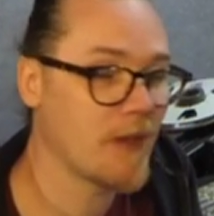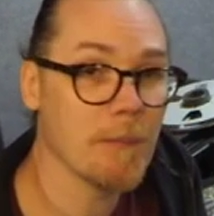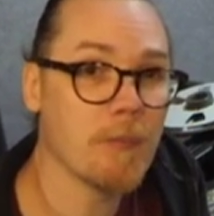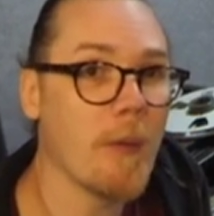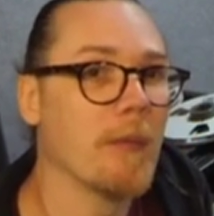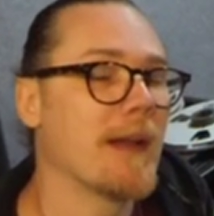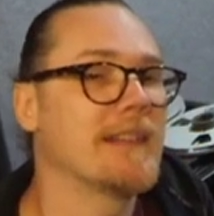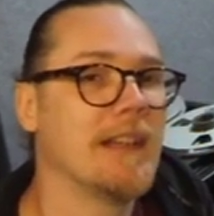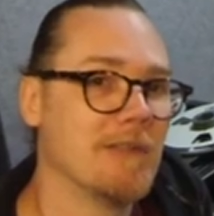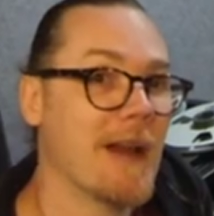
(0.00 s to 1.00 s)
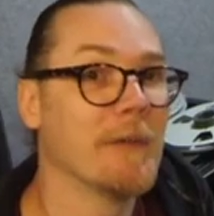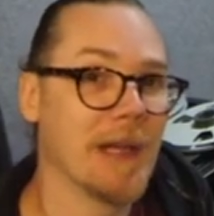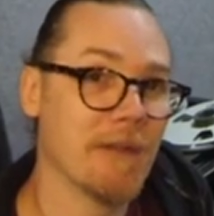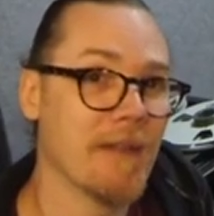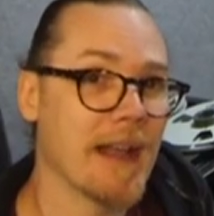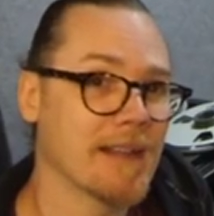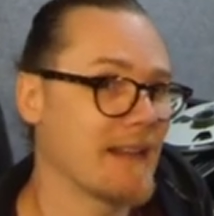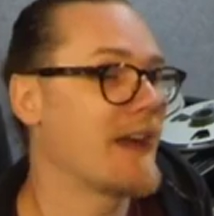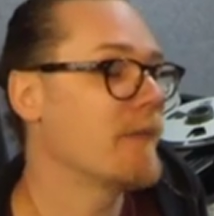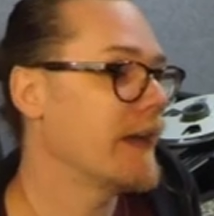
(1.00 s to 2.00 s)
problematic grounding effect
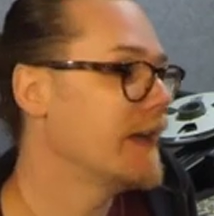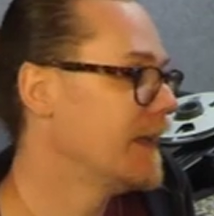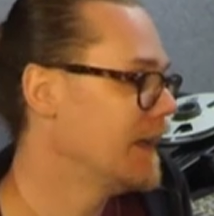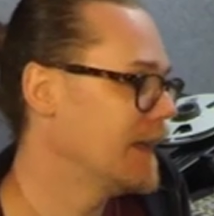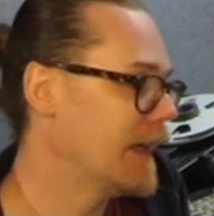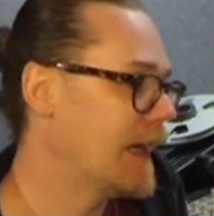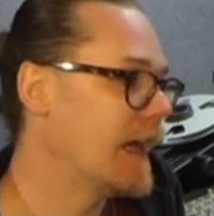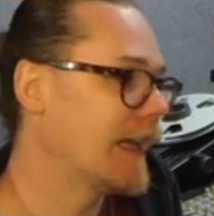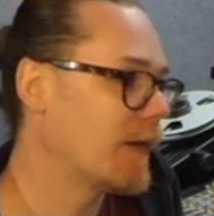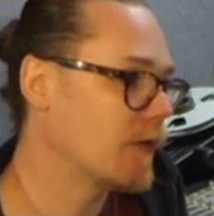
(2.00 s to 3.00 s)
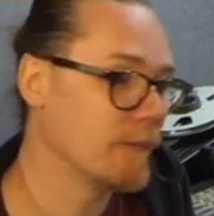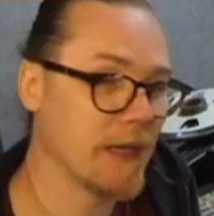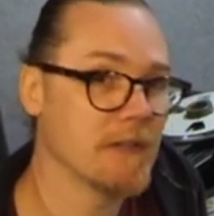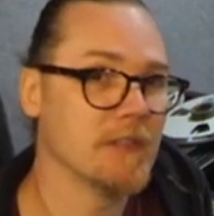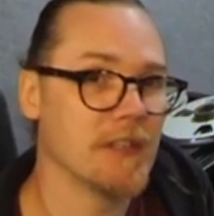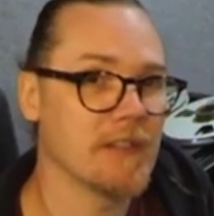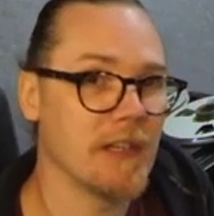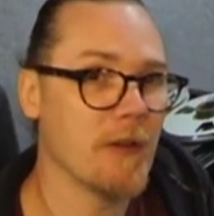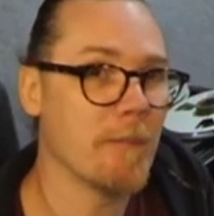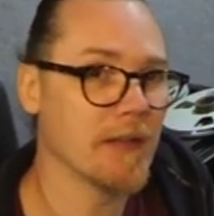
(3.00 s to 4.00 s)
that way, and that could be introducing
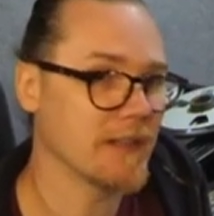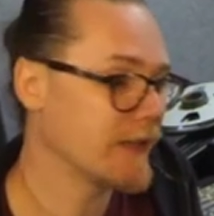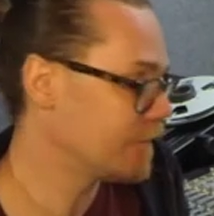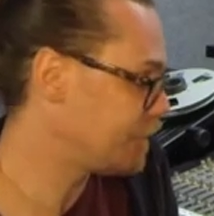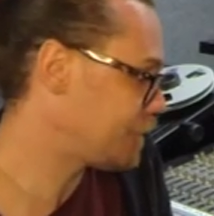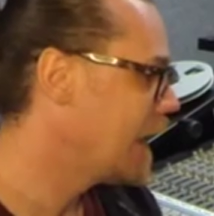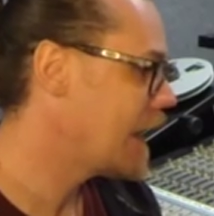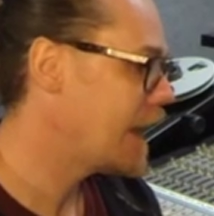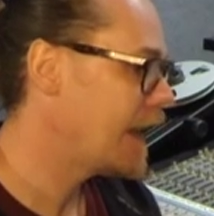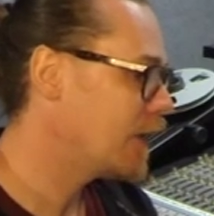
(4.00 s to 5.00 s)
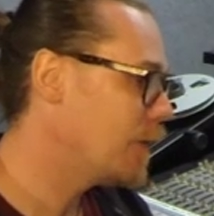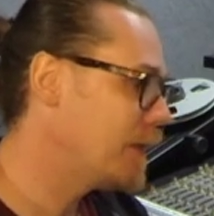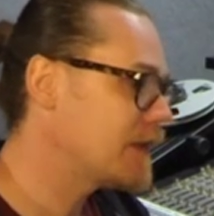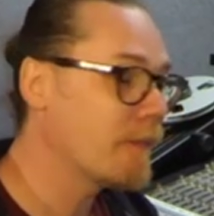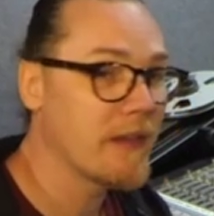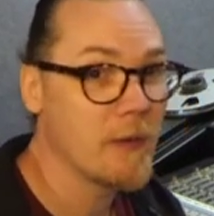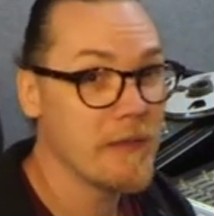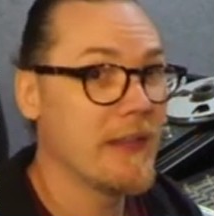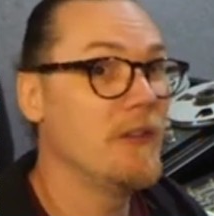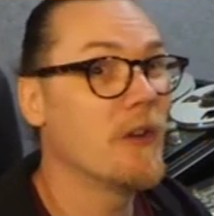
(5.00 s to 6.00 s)
your buzzing. It could be something
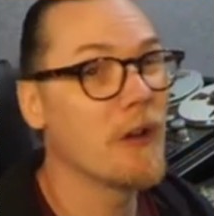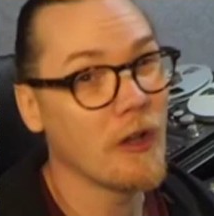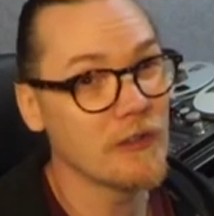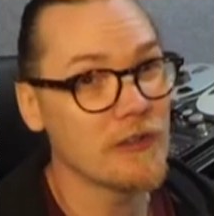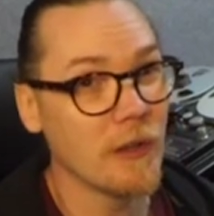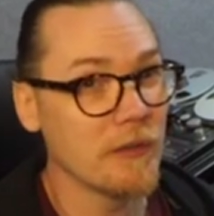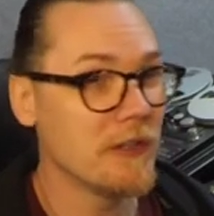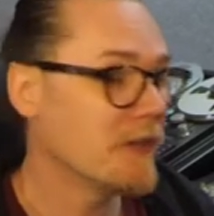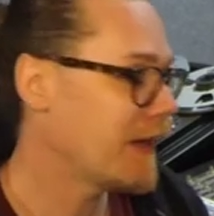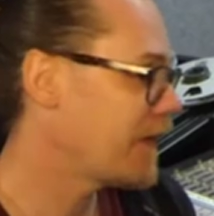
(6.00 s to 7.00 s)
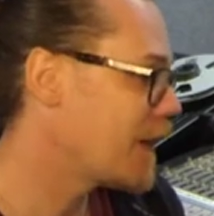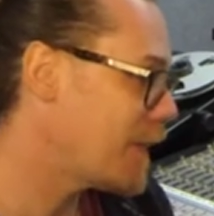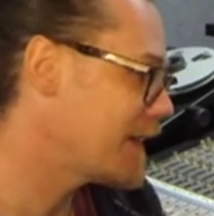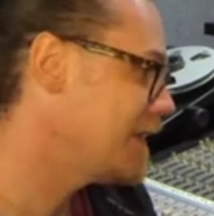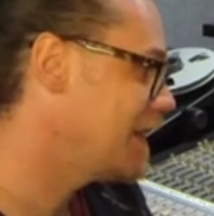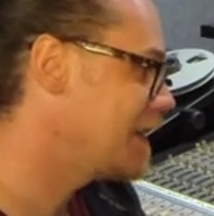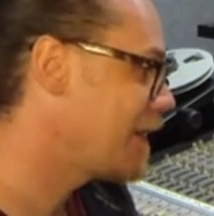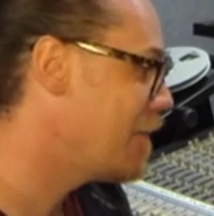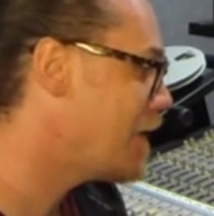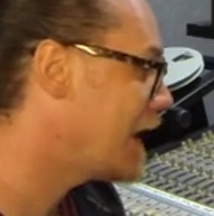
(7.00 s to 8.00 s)
within your console. You could have a capacitor that's
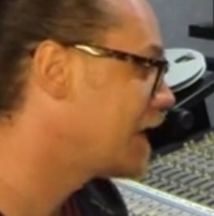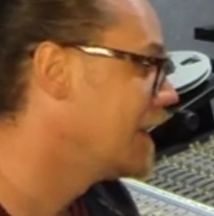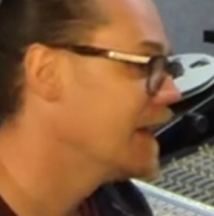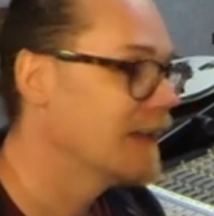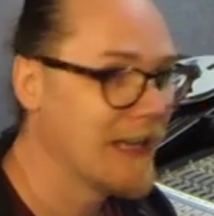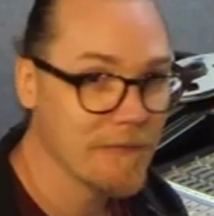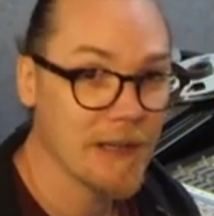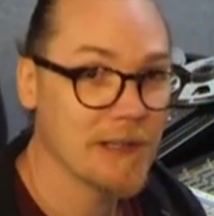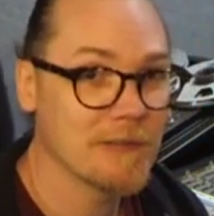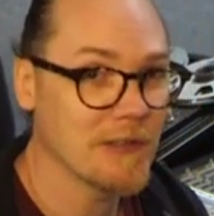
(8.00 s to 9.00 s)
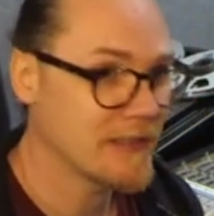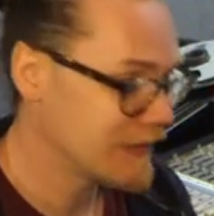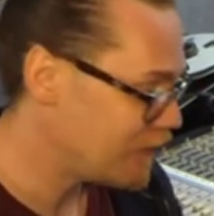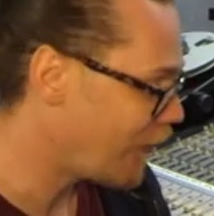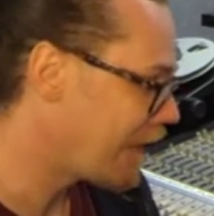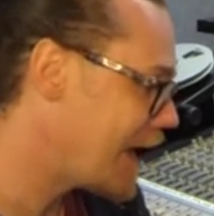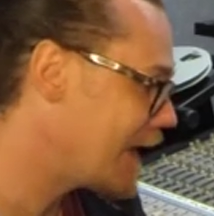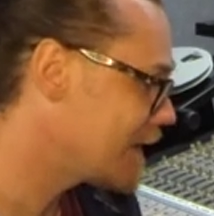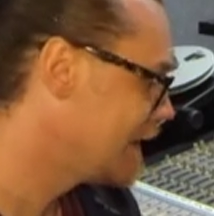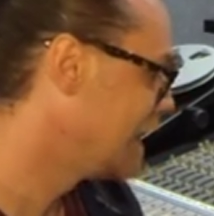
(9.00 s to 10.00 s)
going bad. Fingers crossed it's not that.